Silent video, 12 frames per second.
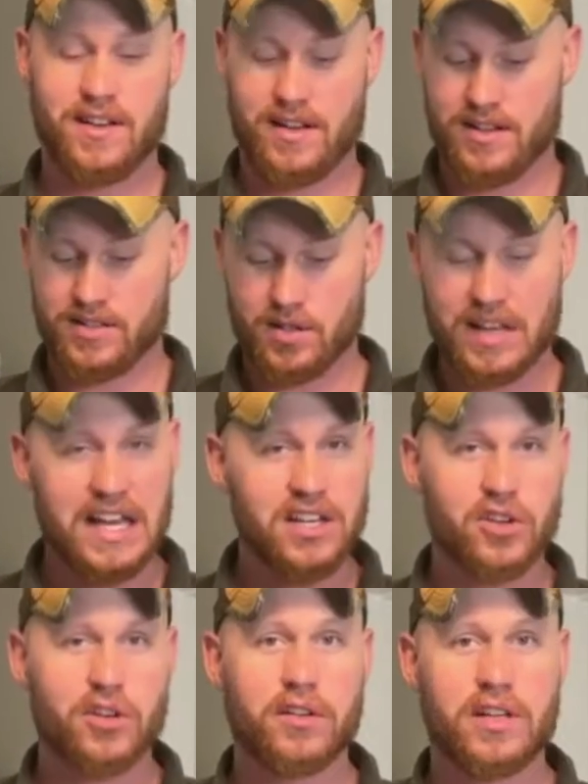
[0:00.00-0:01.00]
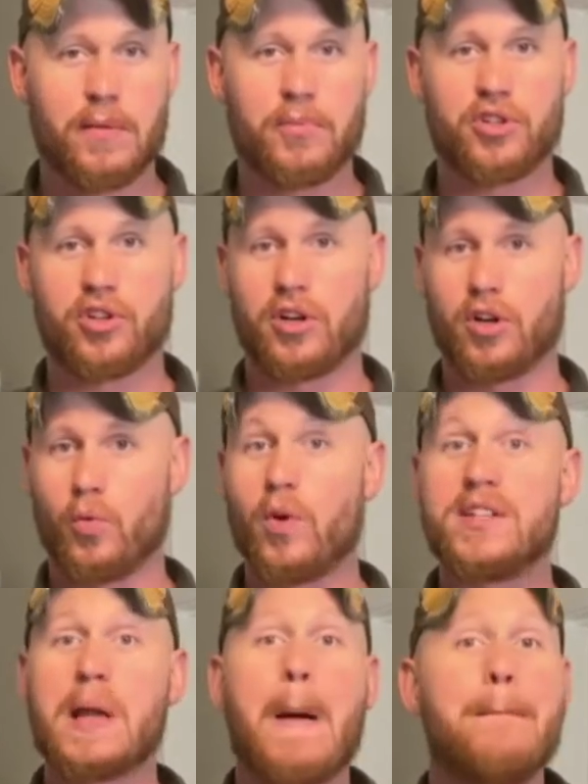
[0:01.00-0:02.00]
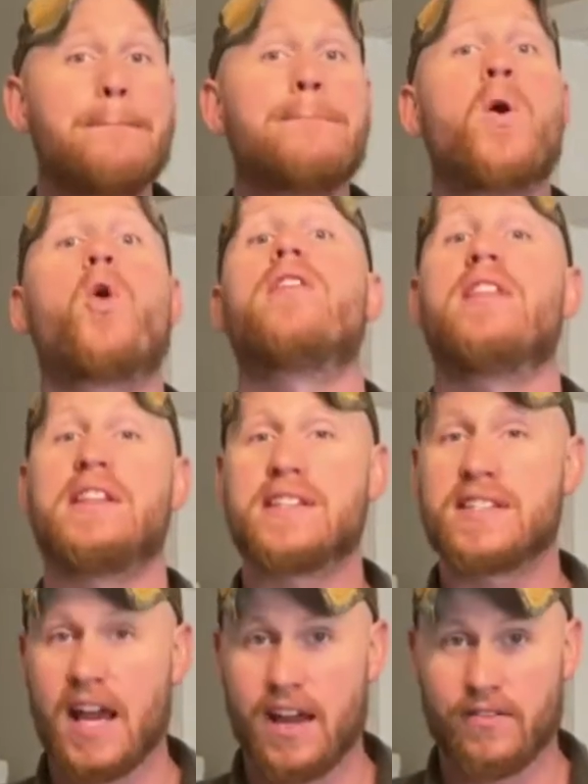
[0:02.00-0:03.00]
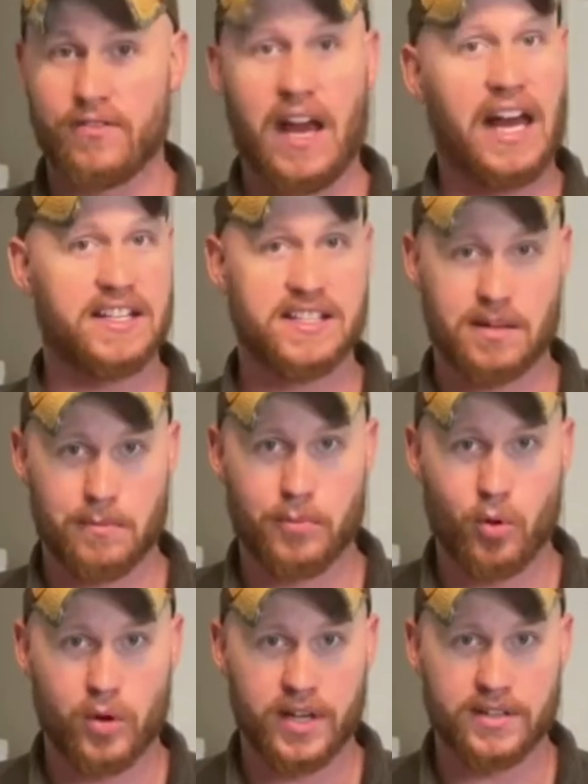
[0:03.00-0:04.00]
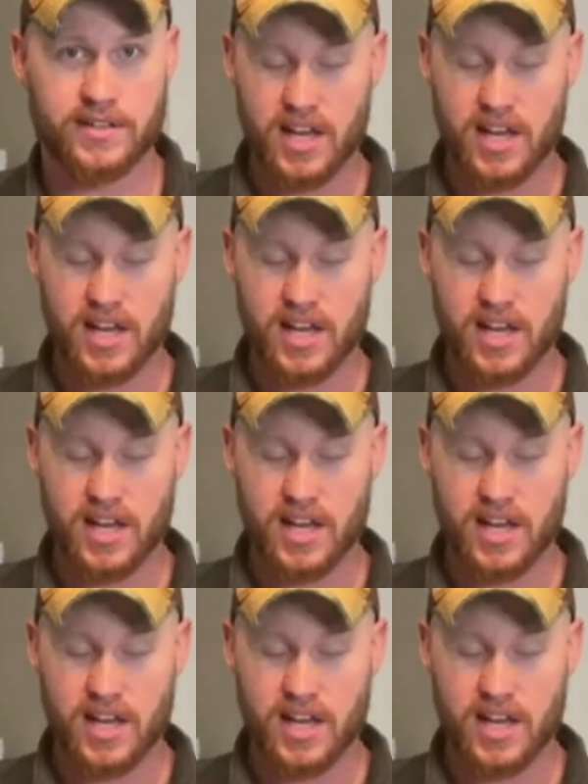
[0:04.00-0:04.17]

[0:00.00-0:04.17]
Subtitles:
So the internal temperature was more than safe at some point.